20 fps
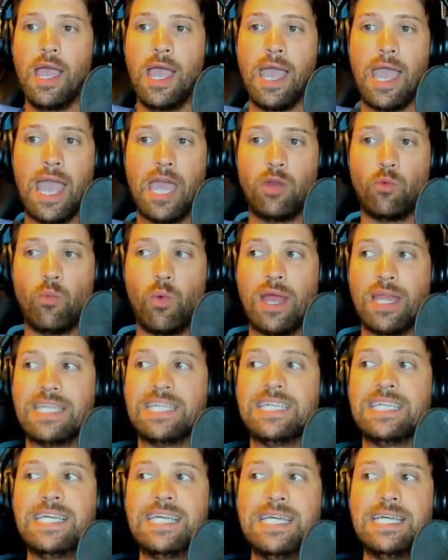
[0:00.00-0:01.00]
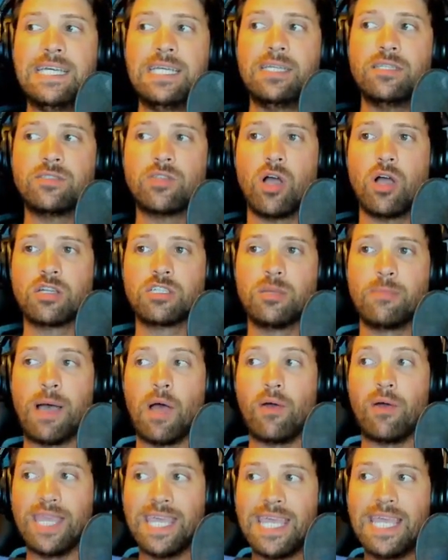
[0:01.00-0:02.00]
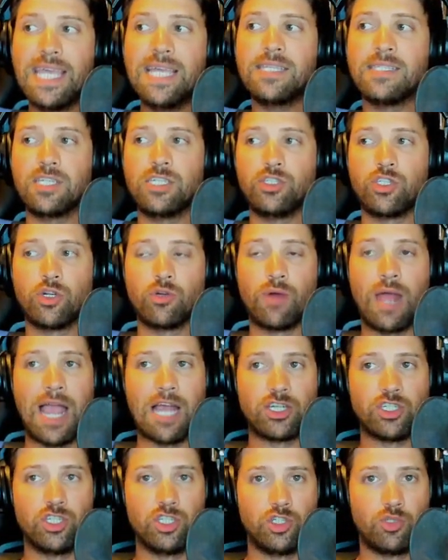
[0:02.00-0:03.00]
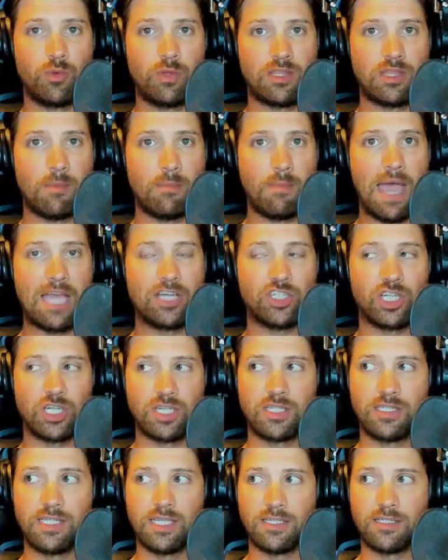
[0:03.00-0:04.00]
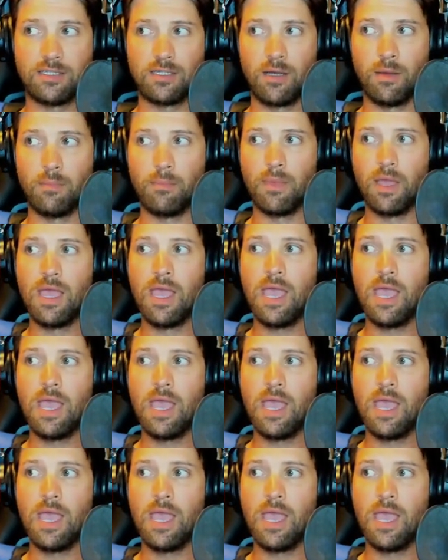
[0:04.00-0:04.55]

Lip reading: and when he talked about his interactions with the magic system,